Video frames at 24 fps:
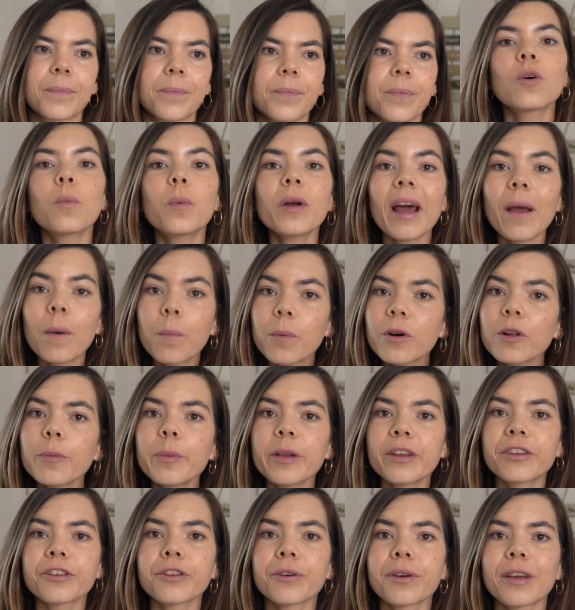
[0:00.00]
So what I will
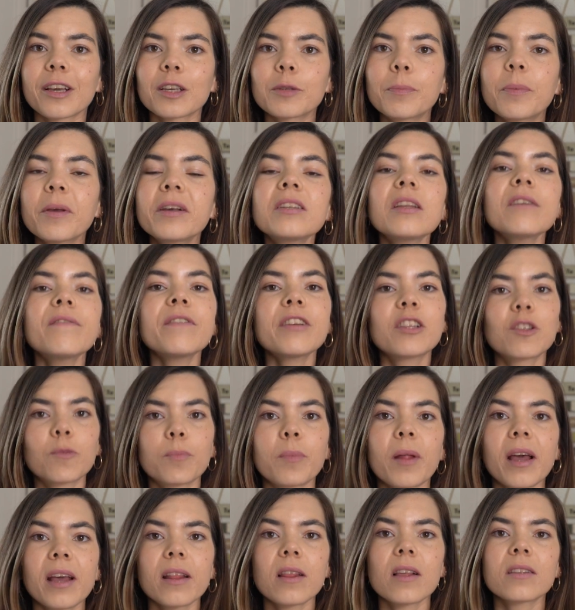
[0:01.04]
be doing is, because I've
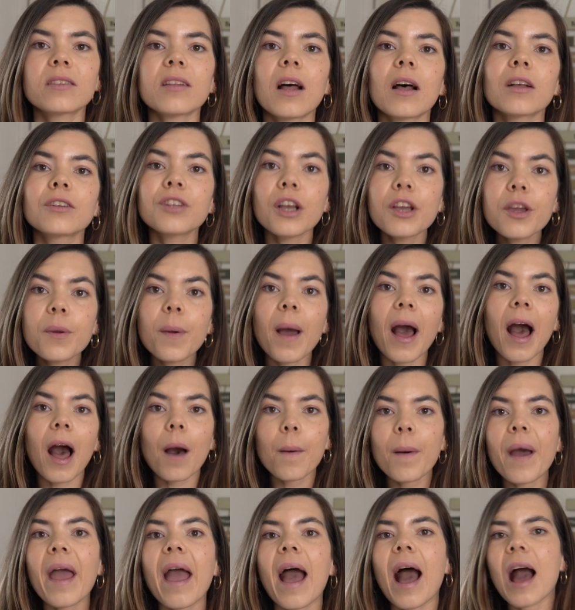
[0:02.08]
explained this, I'll show you
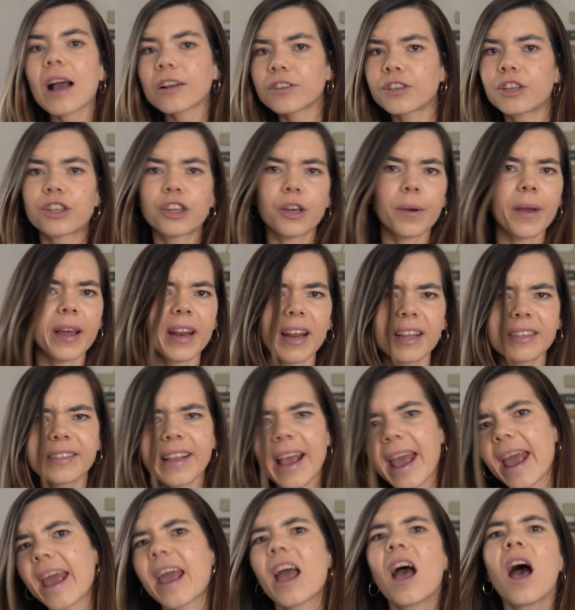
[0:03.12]
how I actually do it in a
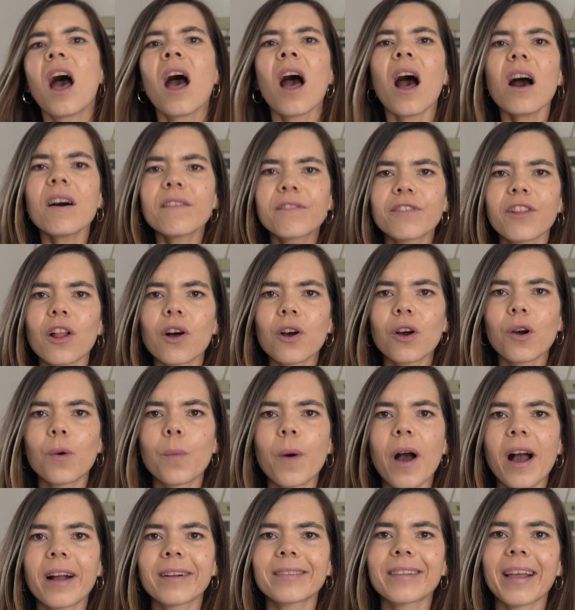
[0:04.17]
day. I'll vlog a
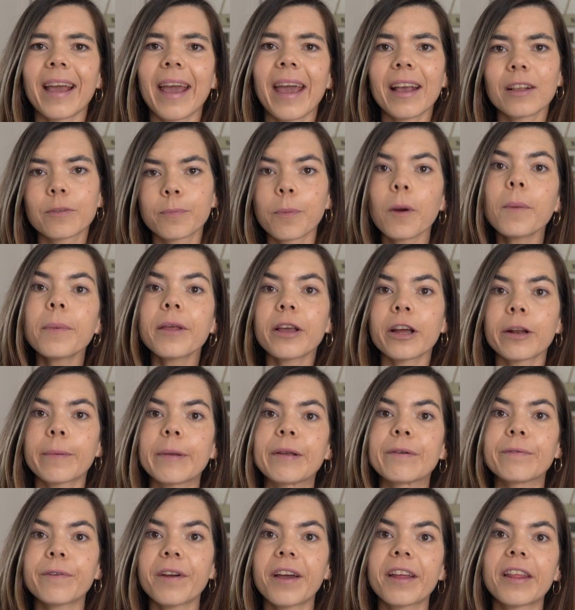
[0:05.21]
work day. It's probably going to
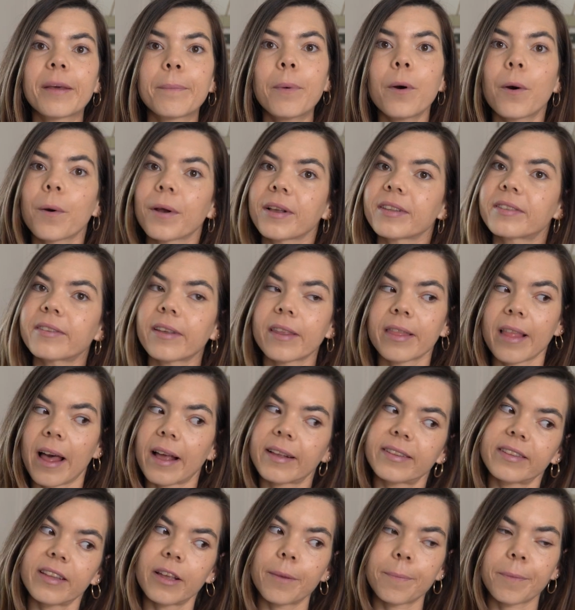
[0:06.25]
be really boring seeing that I
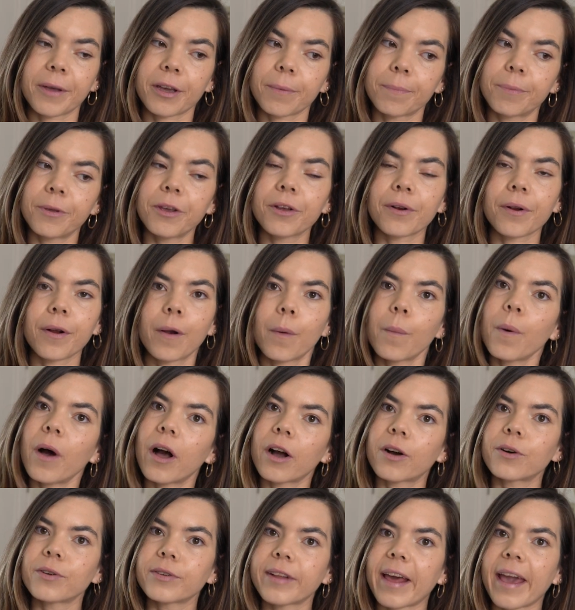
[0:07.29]
sit on my computer and
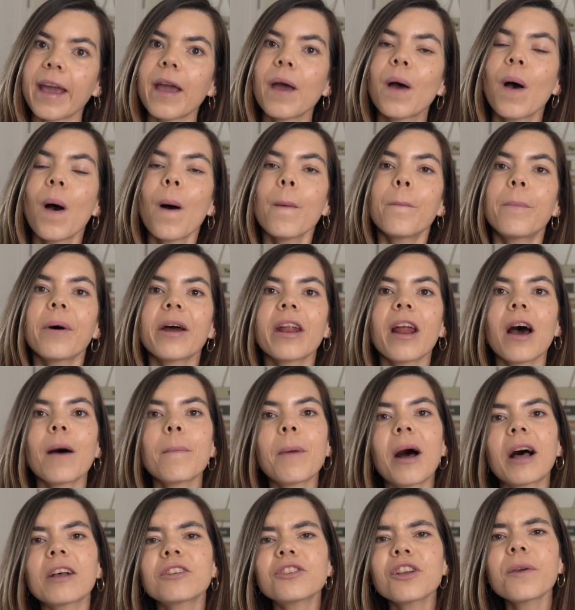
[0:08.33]
work all day. But
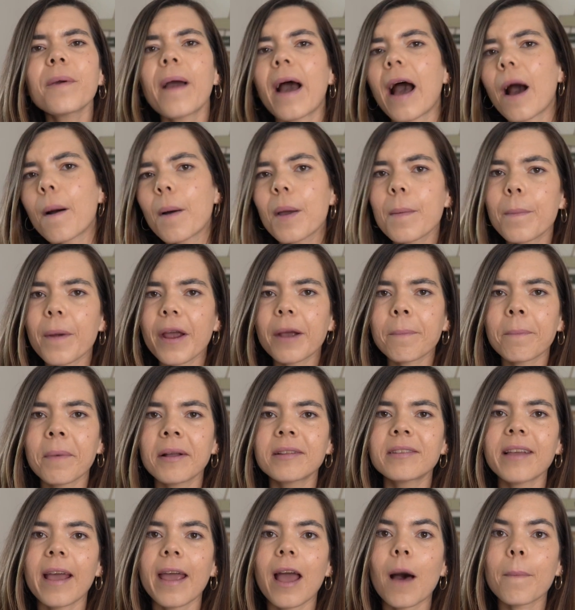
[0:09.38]
I'll show you how I break my
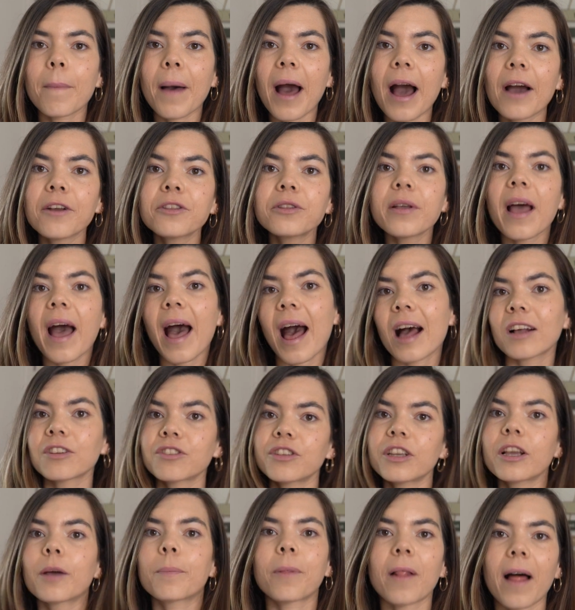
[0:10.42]
day up, how to
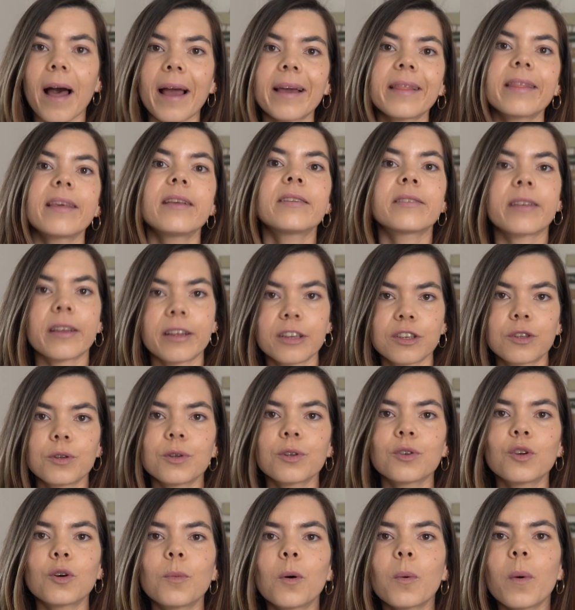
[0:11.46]
actually apply these into a
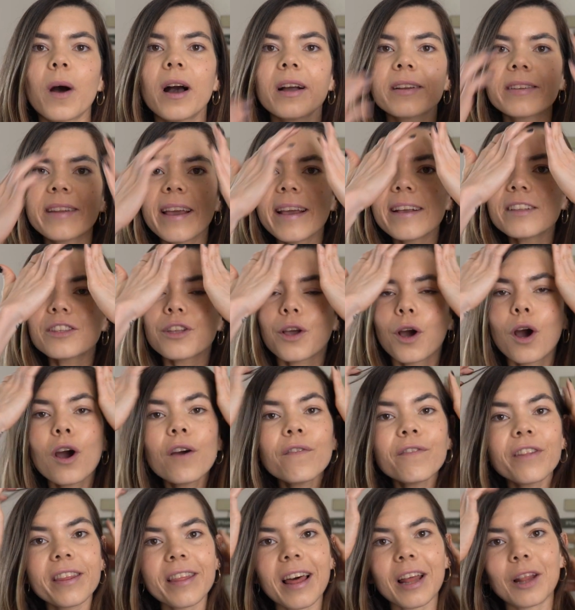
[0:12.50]
normal work day. So
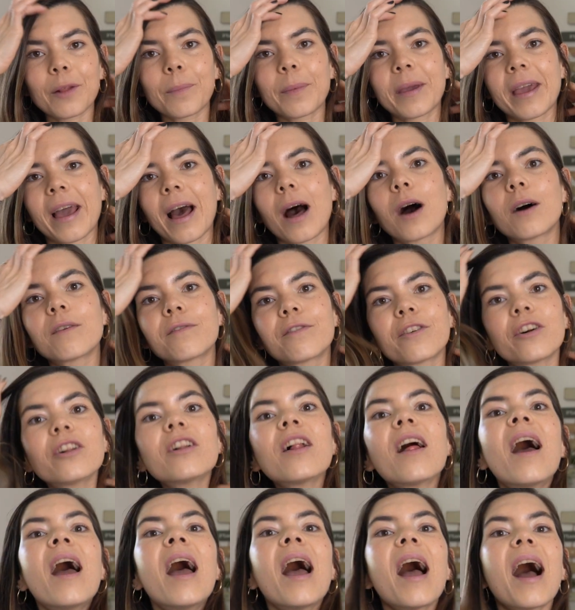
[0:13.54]
hopefully that will be helpful.